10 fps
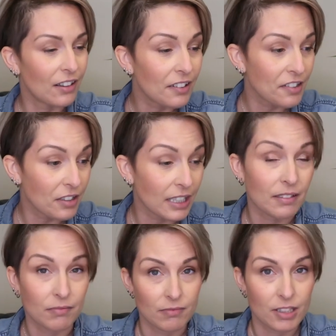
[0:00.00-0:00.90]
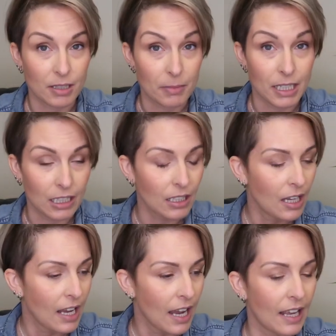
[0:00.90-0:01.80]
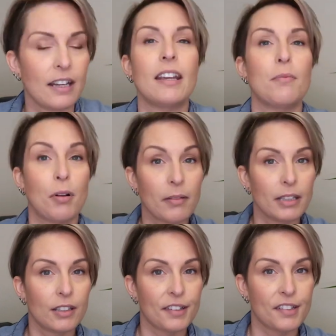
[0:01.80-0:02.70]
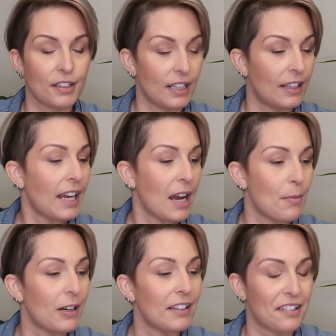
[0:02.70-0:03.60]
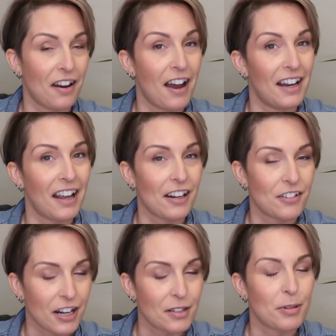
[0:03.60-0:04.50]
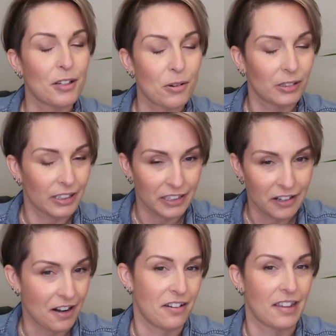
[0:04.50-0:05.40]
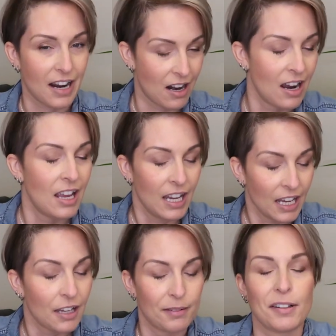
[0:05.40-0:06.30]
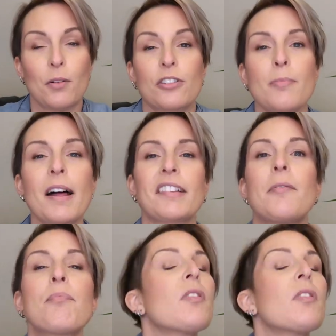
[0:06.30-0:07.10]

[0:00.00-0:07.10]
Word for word: It looks dirty to me and it probably looks dirty in the camera. It's not. I tried to put gold glitter under there. It was a whole schmozzle.